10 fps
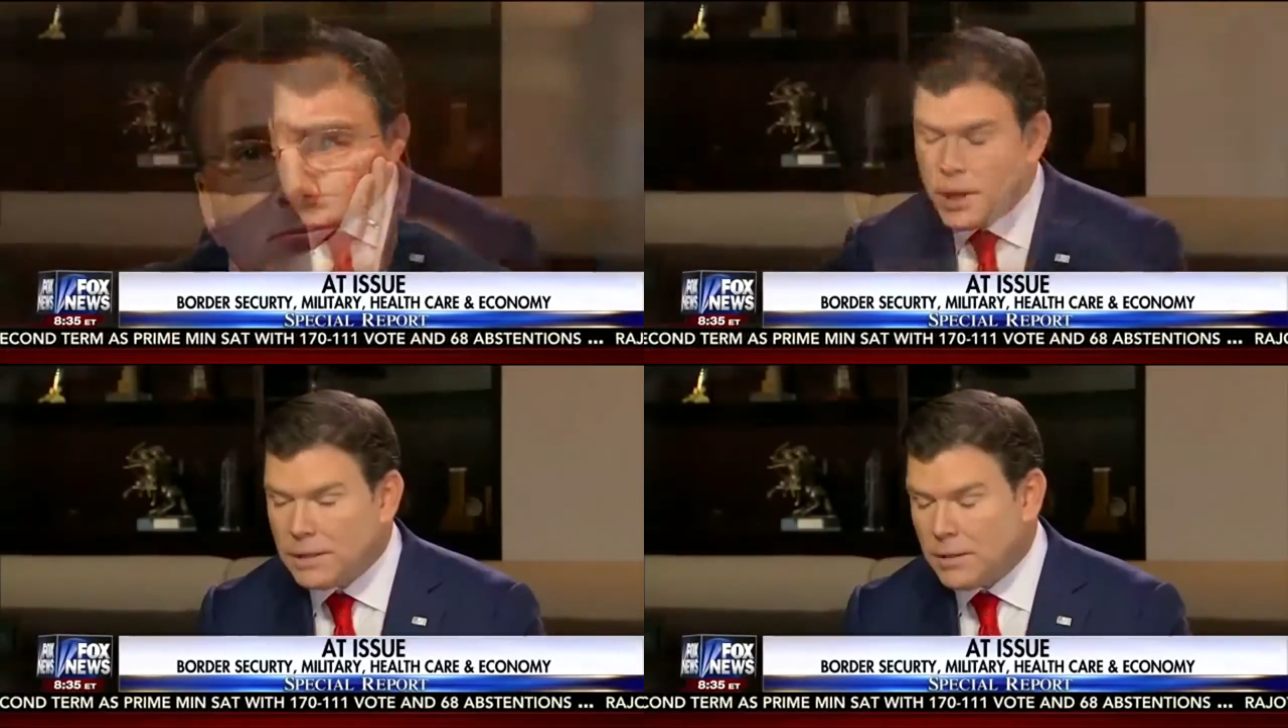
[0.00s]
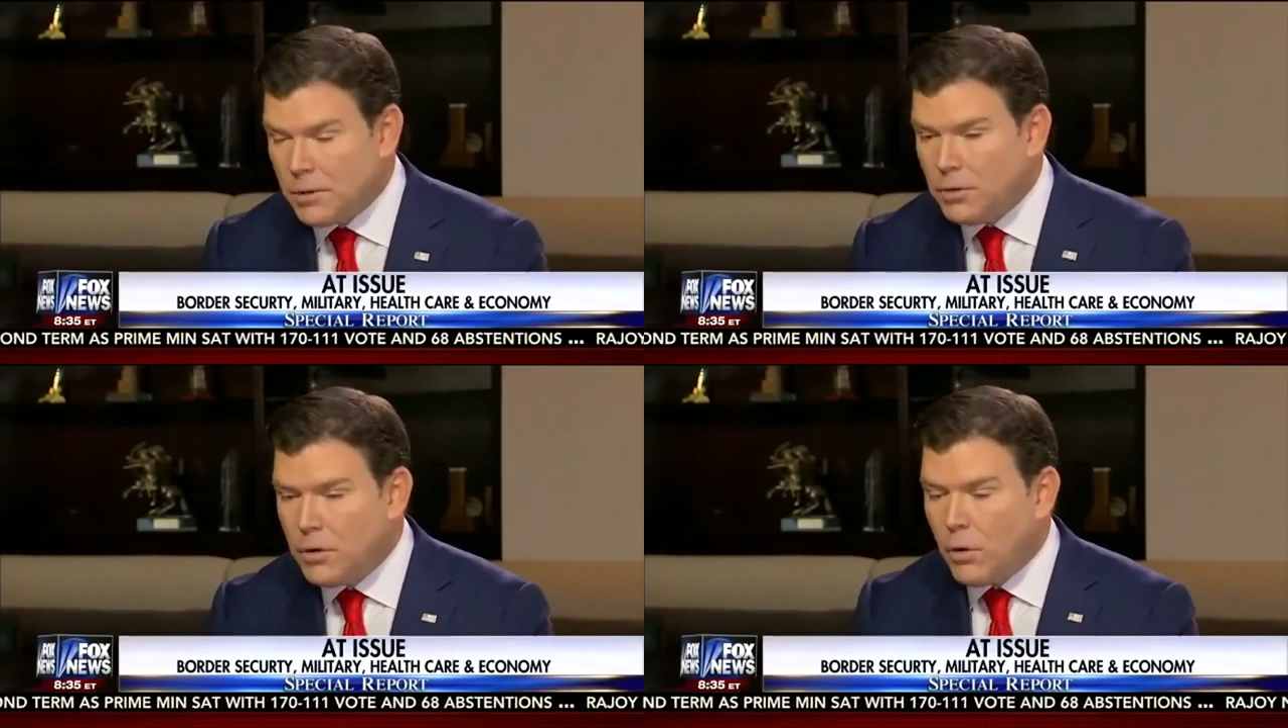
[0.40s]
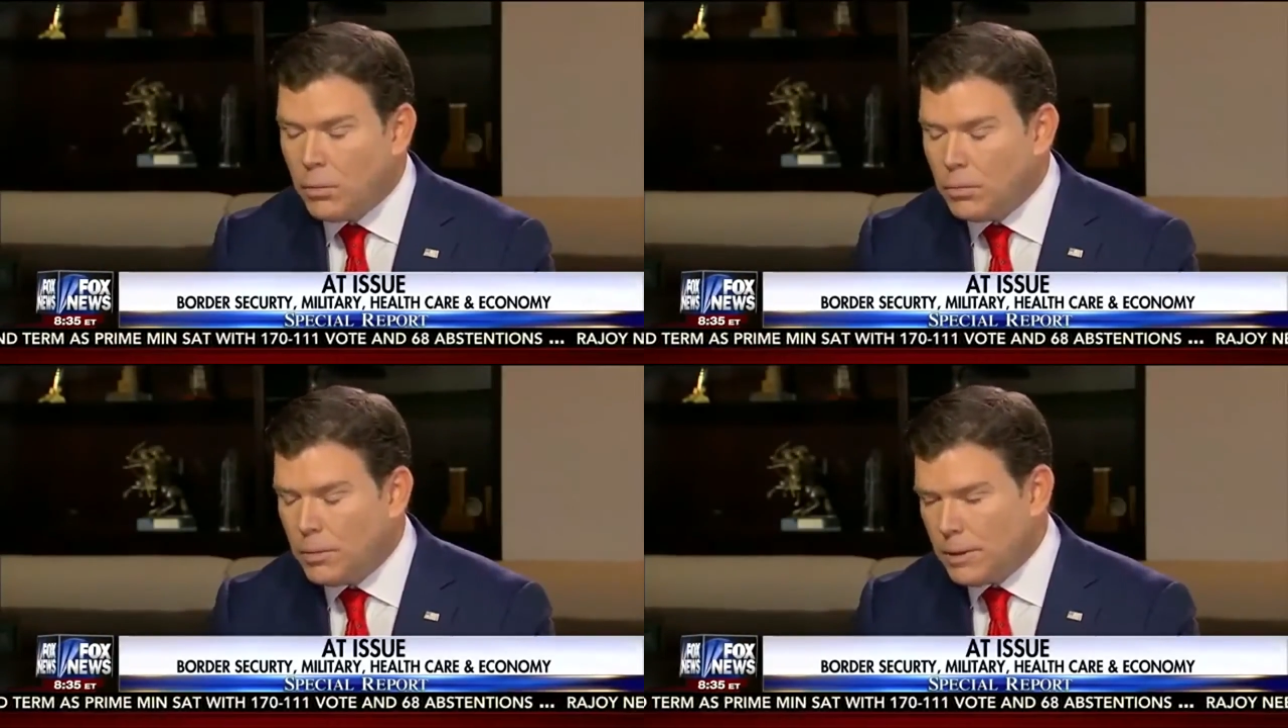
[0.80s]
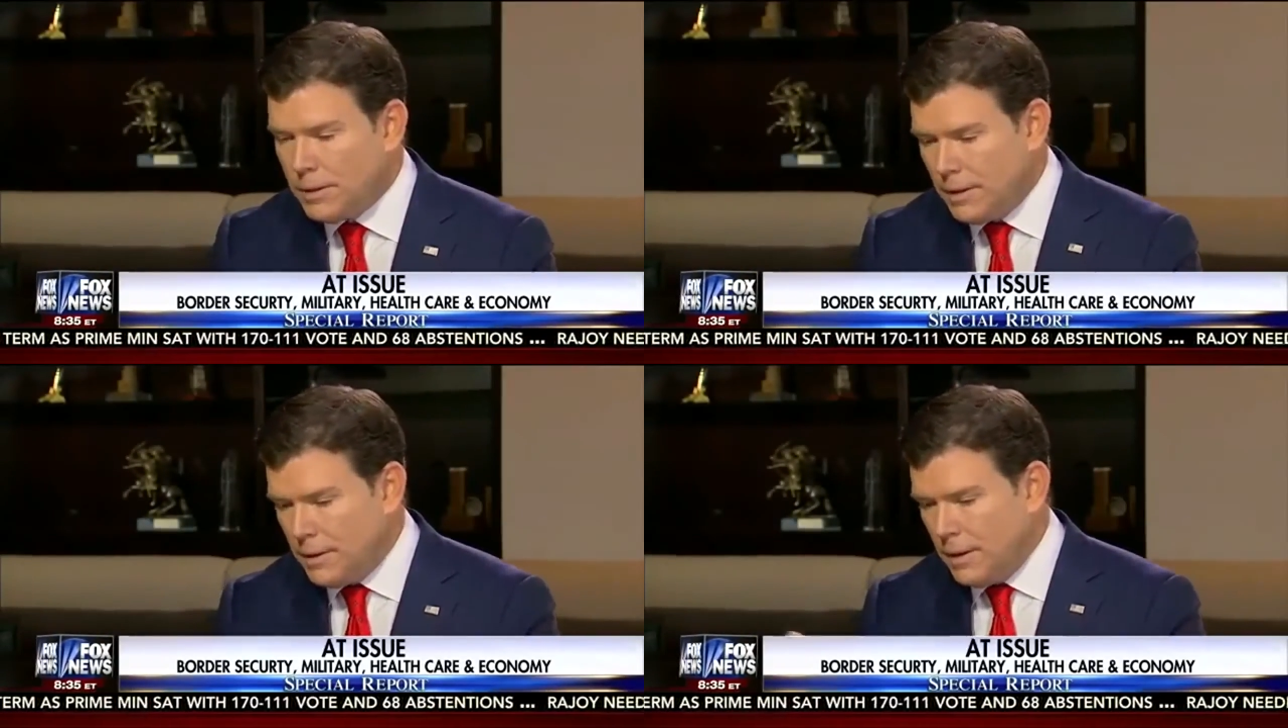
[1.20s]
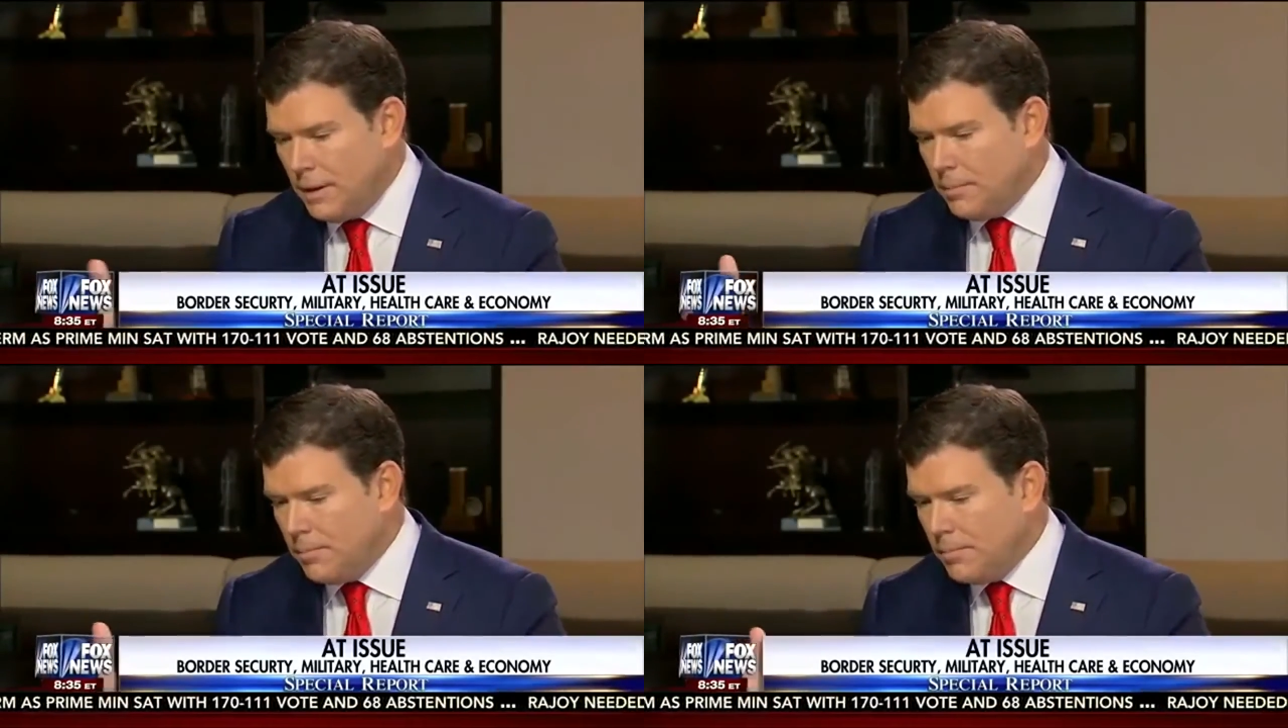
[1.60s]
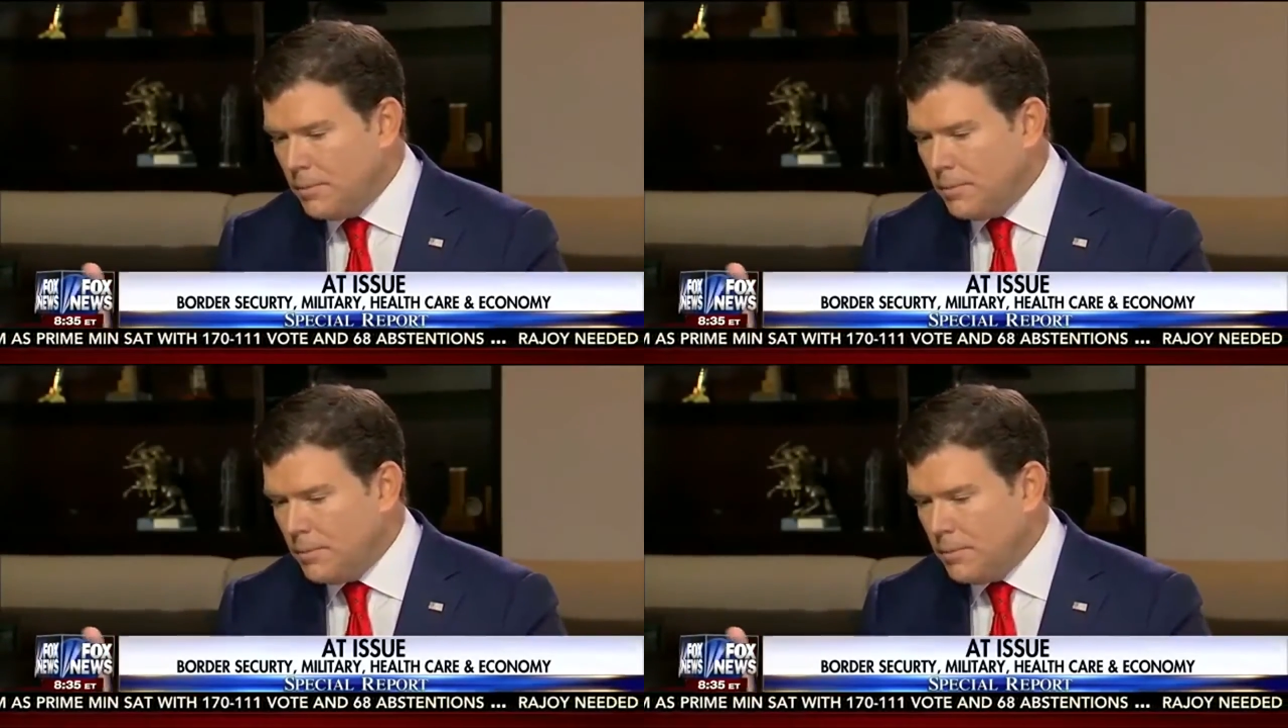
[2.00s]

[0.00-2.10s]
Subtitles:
Governor Pence, I mean, you know that the